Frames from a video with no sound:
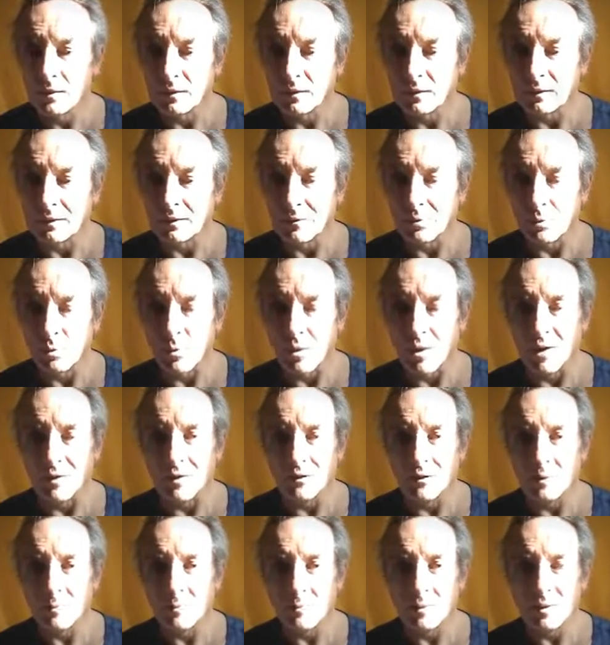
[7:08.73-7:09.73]
This is what
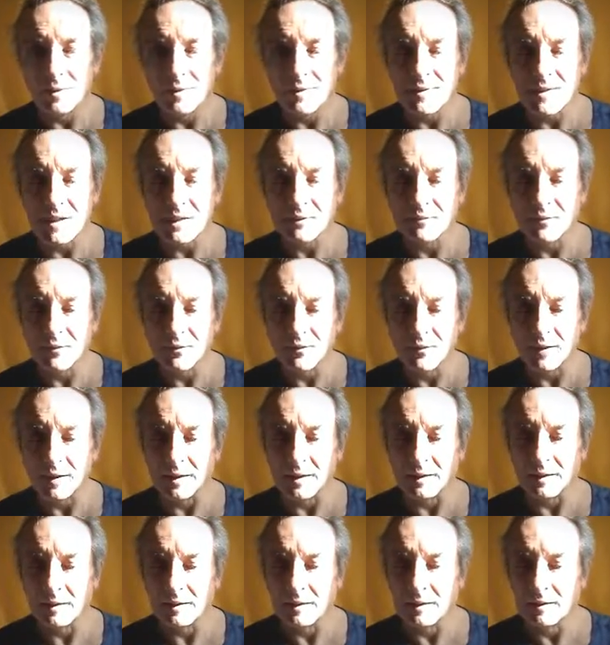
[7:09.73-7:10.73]
underpins everything.